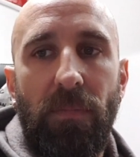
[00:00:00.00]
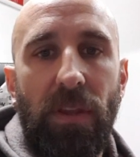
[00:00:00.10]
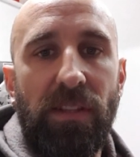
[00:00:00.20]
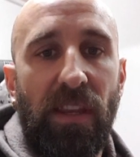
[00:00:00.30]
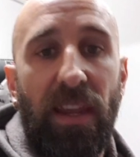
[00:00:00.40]

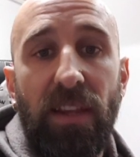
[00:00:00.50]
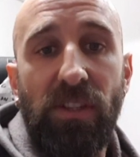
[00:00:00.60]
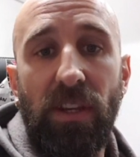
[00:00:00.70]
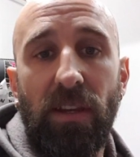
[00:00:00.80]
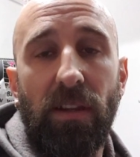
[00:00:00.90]
It's
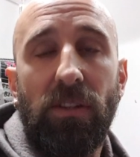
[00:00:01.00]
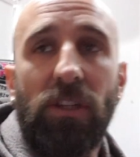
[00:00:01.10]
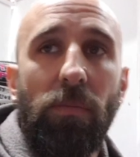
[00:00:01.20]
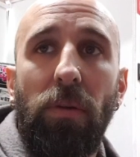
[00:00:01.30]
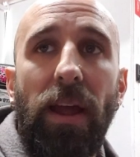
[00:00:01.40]
easier to
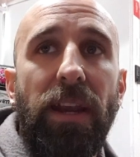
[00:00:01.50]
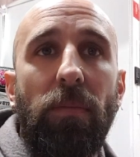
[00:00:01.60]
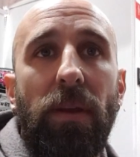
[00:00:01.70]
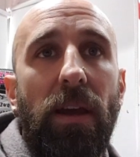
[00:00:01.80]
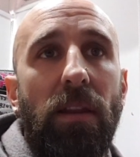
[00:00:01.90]
complain
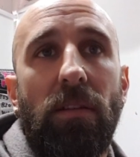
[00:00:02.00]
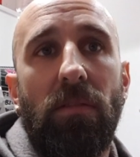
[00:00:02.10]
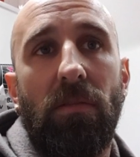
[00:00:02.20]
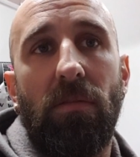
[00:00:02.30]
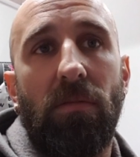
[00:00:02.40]
about
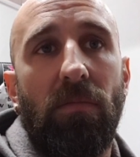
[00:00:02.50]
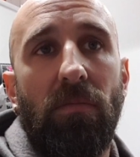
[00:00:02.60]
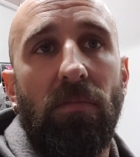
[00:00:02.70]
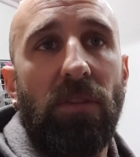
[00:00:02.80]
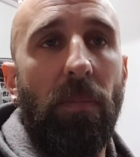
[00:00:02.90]

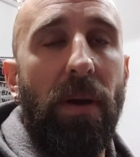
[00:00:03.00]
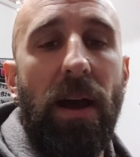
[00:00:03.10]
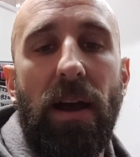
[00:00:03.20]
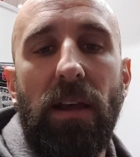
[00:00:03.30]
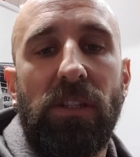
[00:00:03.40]
your
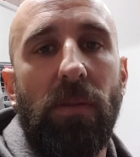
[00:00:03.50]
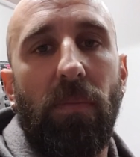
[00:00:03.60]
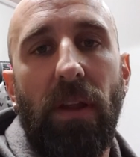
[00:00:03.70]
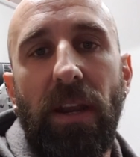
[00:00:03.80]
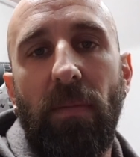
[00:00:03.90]
past,
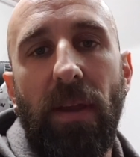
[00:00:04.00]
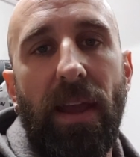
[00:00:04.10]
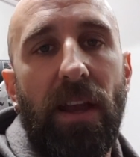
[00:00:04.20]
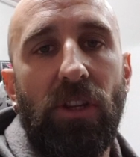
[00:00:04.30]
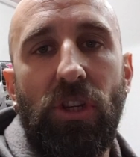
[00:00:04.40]
complain about
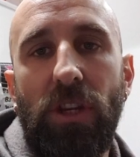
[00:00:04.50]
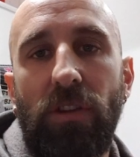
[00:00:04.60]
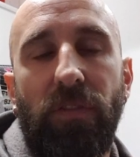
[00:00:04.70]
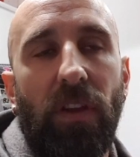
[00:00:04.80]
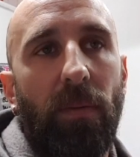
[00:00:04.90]
how shit
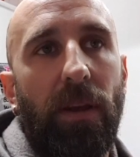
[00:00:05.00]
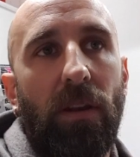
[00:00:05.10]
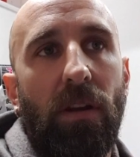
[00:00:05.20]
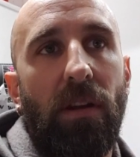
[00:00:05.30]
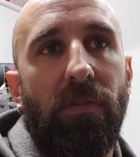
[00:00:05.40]
you feel about
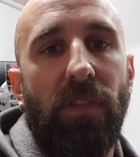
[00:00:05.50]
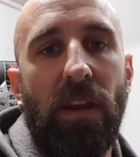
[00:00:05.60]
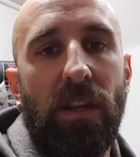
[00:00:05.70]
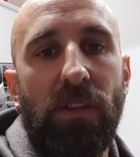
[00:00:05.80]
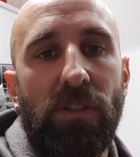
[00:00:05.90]
life, than
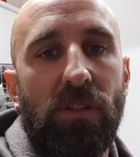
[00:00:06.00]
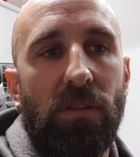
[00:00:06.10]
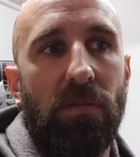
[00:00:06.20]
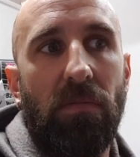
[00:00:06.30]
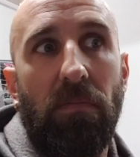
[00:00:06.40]
it is
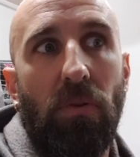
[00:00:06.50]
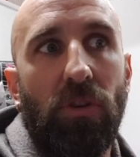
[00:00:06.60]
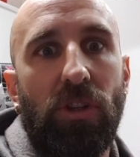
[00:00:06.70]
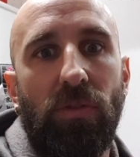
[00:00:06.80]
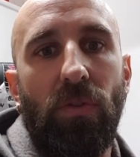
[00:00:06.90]
to
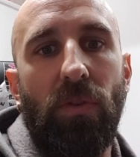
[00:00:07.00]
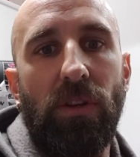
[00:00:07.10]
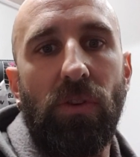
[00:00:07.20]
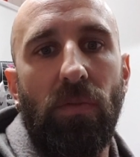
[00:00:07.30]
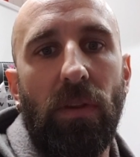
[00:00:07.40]
push through
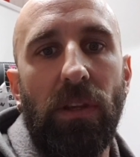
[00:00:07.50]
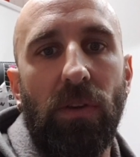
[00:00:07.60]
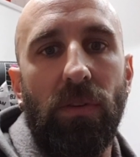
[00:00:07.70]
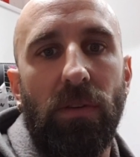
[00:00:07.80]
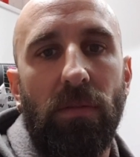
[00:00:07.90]
and do really
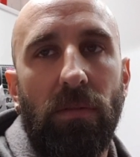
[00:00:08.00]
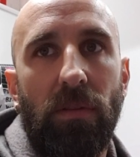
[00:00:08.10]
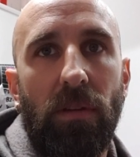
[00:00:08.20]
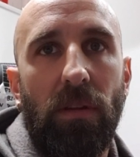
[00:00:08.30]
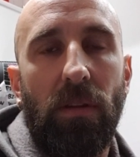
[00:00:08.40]
good.
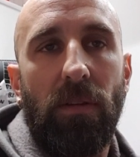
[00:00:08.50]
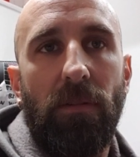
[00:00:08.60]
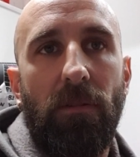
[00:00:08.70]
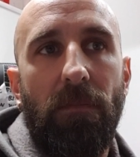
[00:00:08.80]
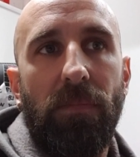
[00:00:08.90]

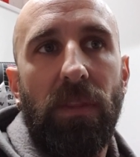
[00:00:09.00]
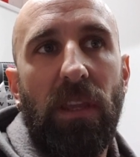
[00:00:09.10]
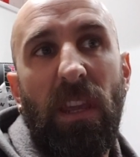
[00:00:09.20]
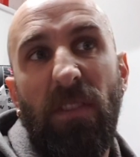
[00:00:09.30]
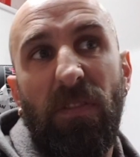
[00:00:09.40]

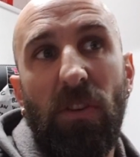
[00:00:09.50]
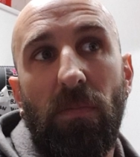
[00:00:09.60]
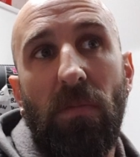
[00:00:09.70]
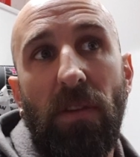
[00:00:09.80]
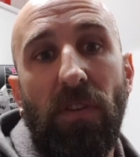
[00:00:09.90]
If you
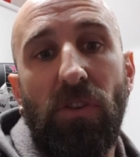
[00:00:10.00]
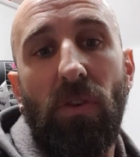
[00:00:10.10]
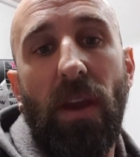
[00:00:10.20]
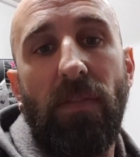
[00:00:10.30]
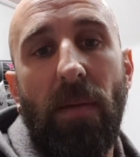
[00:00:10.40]
do
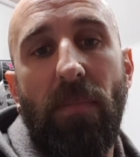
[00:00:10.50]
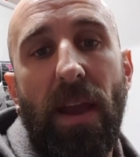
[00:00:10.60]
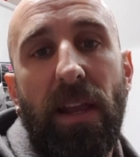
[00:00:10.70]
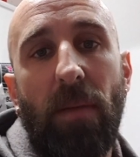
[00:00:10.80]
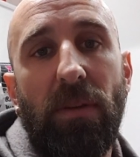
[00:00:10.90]
have that
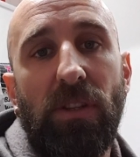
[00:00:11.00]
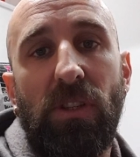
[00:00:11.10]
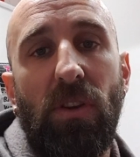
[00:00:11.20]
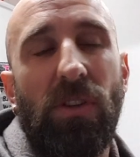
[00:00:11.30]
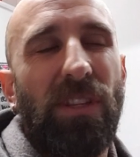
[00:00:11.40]
backup
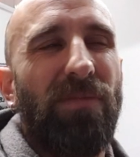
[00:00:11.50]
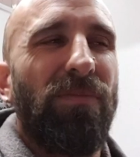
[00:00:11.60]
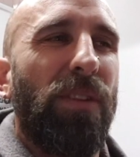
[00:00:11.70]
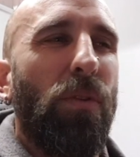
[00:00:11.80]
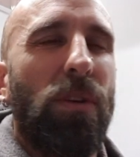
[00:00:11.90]
excuse, then
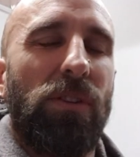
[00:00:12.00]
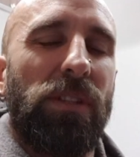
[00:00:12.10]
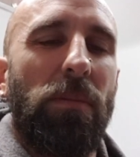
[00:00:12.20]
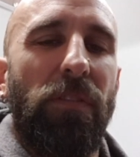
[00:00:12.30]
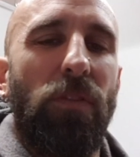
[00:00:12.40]
you've always got
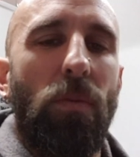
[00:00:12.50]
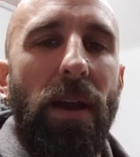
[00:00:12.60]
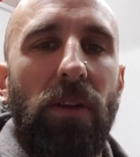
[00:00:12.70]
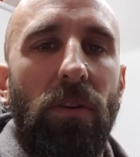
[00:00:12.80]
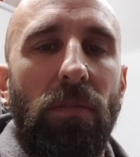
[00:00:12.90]
something to fall
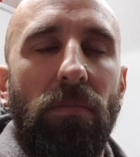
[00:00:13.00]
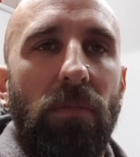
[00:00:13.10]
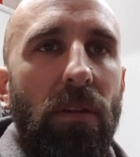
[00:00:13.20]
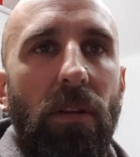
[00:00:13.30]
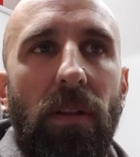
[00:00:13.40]
back on.
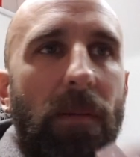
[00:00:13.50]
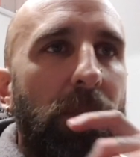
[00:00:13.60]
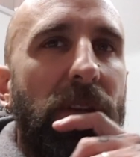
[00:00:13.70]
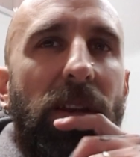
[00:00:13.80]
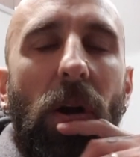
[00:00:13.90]

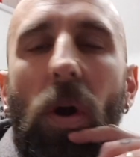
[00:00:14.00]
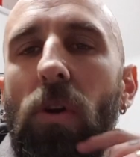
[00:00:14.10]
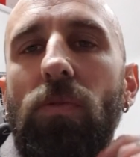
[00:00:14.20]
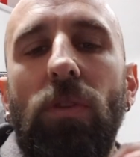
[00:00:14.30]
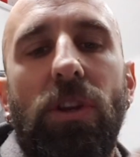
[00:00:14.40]
And
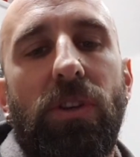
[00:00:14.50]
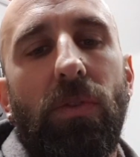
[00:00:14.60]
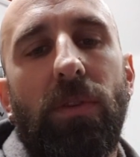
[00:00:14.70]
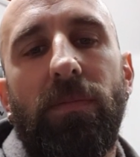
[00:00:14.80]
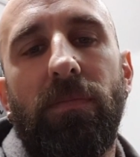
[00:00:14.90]
own what you're
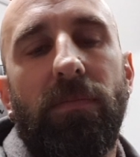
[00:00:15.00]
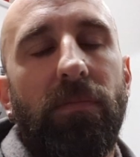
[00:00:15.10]
doing.